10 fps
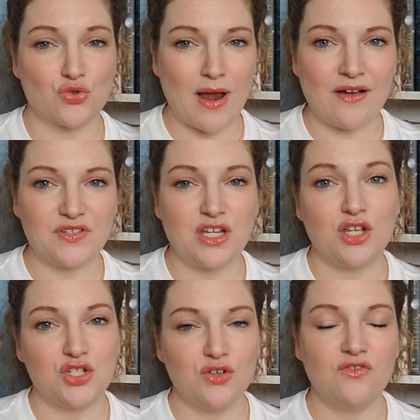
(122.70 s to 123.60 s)

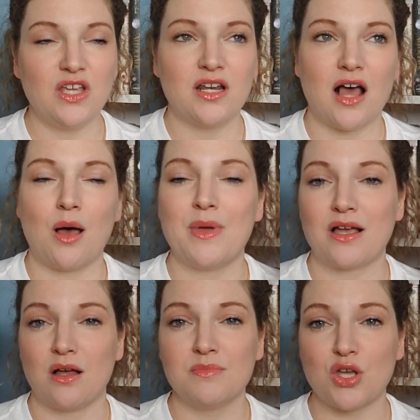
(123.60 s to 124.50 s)
drafted to Vietnam and
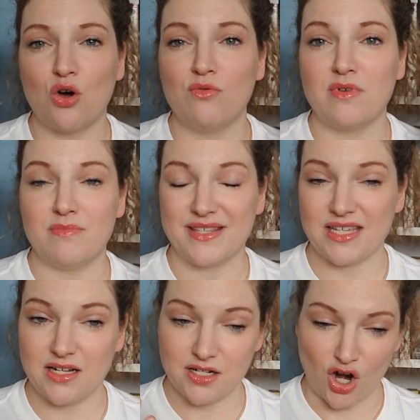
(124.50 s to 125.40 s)
comes home
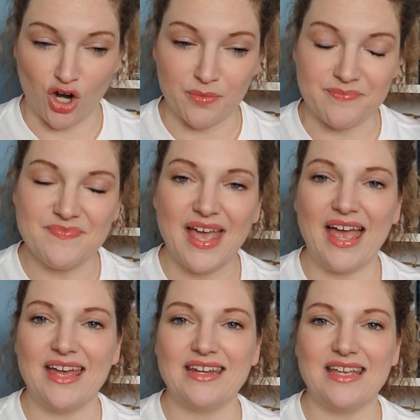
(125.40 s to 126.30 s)
missing an arm.
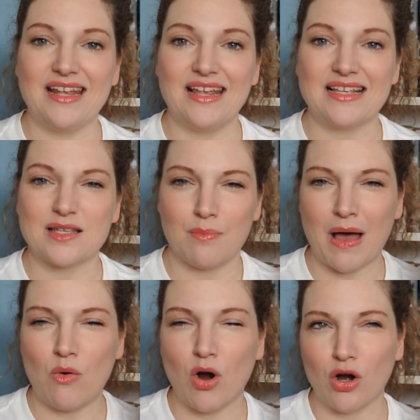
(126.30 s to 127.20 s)
And it is
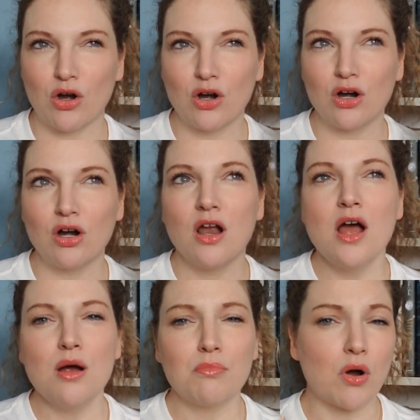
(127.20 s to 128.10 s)
about her
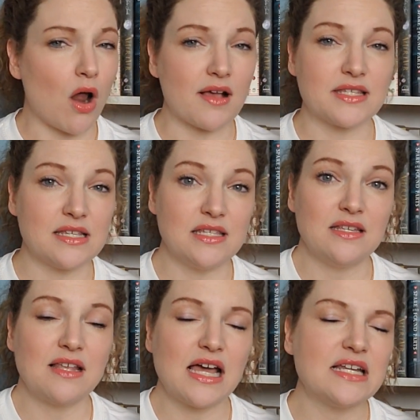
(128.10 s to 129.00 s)

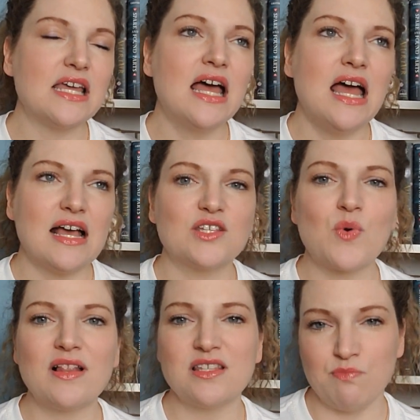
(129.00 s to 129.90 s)
processing that, as
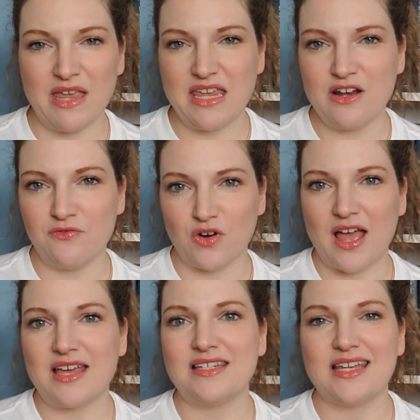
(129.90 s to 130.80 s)
well as making a
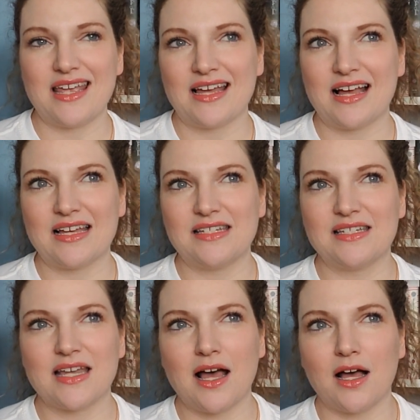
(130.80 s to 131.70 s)
friend and